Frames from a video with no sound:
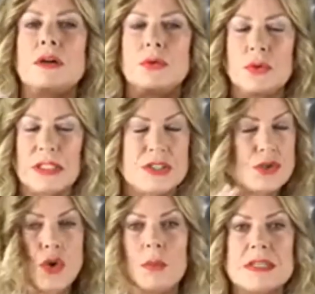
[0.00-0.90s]
really
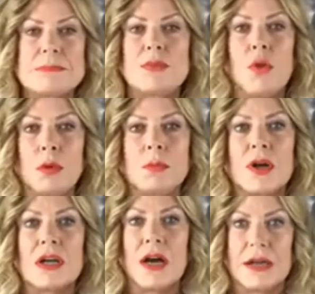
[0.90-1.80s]
stop this problem
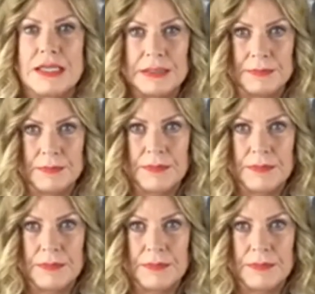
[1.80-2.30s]
occurring.